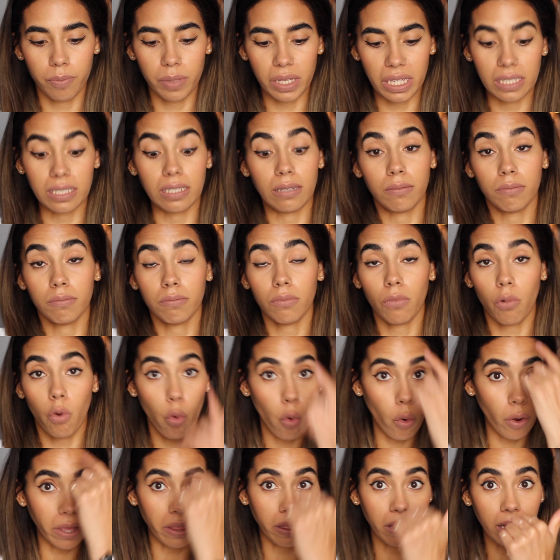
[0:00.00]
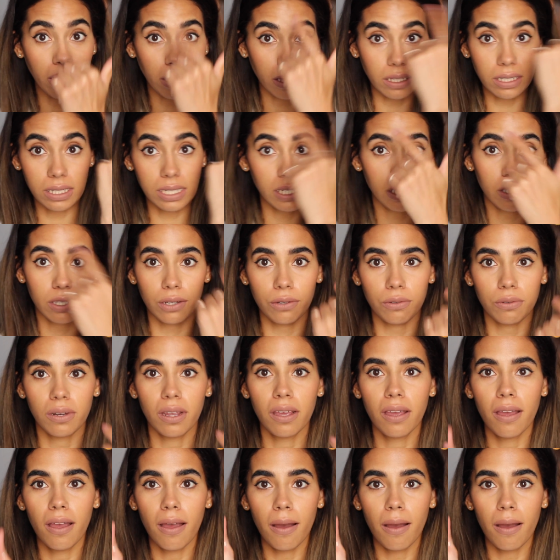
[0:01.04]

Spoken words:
because I'm oily in the T-zone.